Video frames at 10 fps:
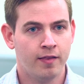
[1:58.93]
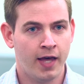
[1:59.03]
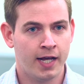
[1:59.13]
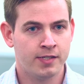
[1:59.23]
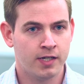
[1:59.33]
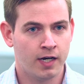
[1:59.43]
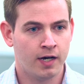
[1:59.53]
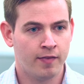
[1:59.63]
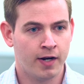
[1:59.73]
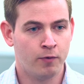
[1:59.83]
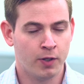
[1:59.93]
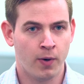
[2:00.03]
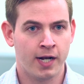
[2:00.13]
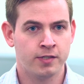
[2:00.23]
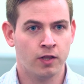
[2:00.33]
that I really
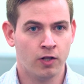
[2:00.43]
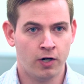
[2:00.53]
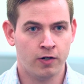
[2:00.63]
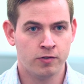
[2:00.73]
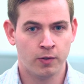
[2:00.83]
wanted to learn.